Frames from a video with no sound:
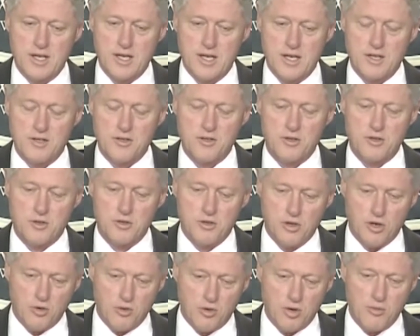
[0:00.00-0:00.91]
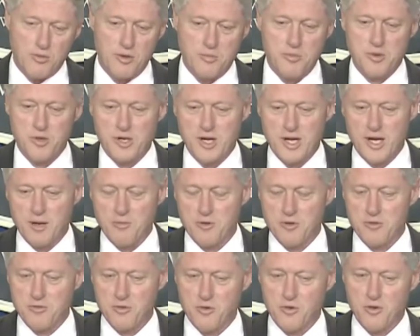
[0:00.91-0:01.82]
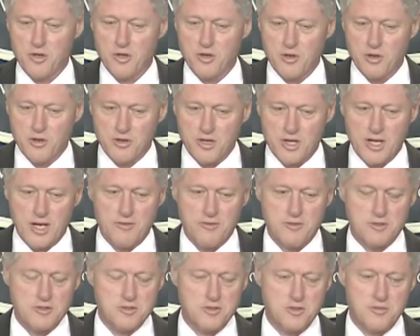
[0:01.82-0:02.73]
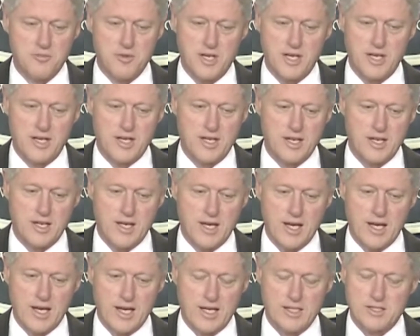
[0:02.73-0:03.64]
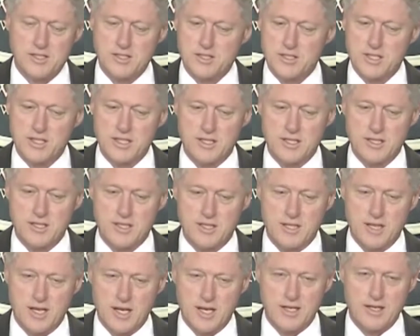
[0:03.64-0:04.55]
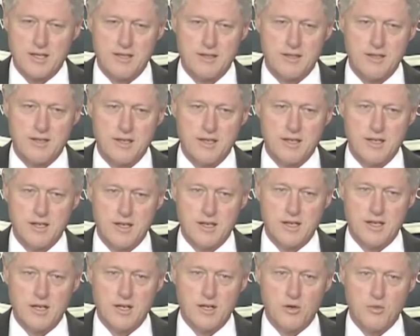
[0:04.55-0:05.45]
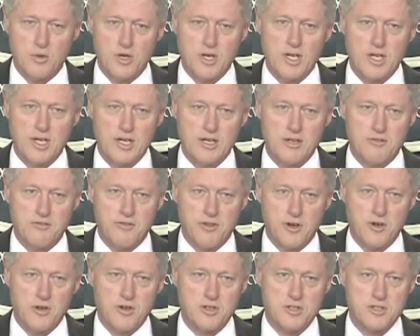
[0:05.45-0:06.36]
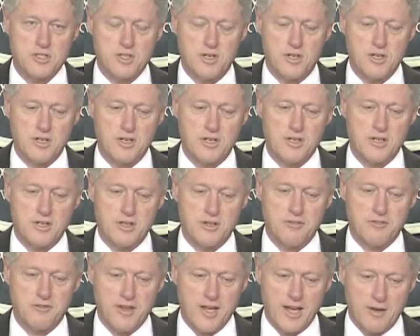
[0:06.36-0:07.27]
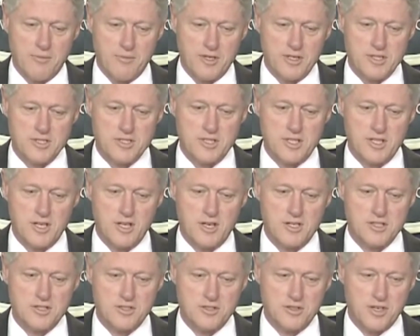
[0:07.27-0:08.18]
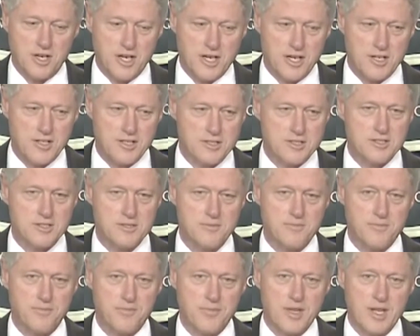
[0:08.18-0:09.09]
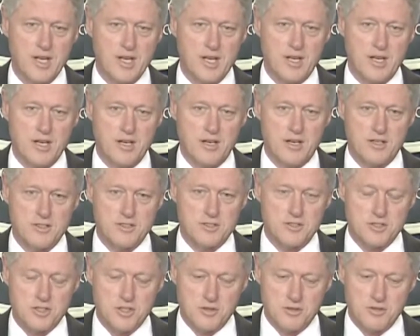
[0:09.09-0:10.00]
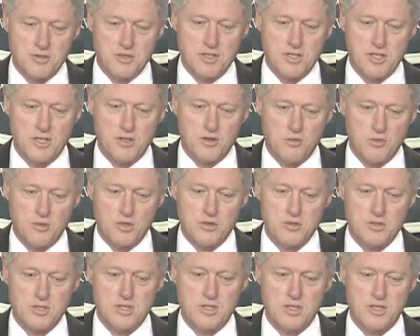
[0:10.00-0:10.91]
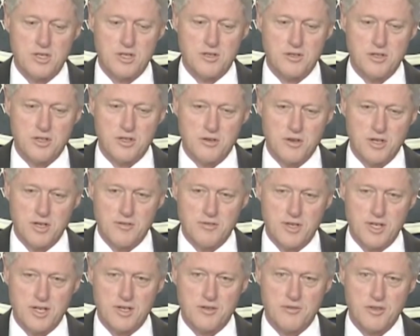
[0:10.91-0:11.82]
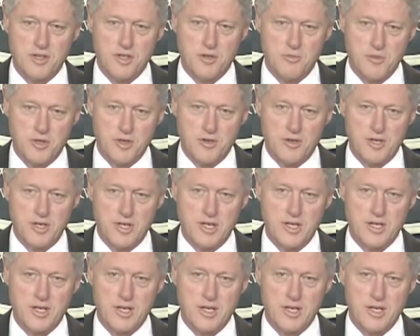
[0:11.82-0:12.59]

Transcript: you know what we put out before, you know the efforts we've made, and I just think that tonight we need to focus on the families that lost their kids, on the children that are wounded, on the grieving of the community,